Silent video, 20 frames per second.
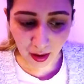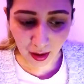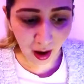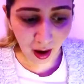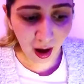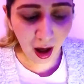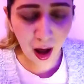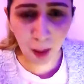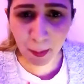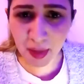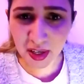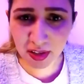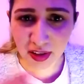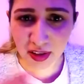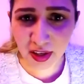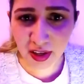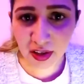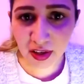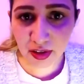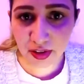How many
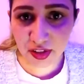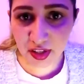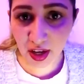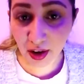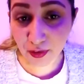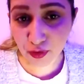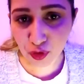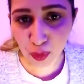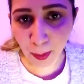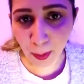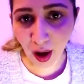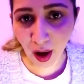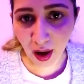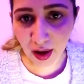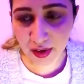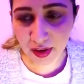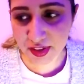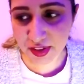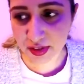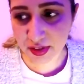years have to
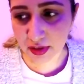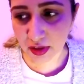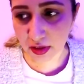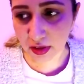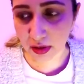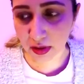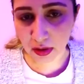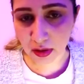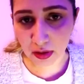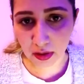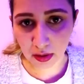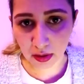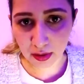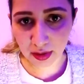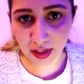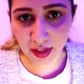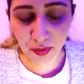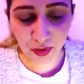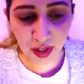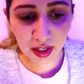pass
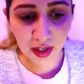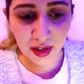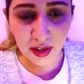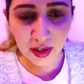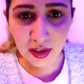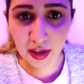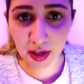that we can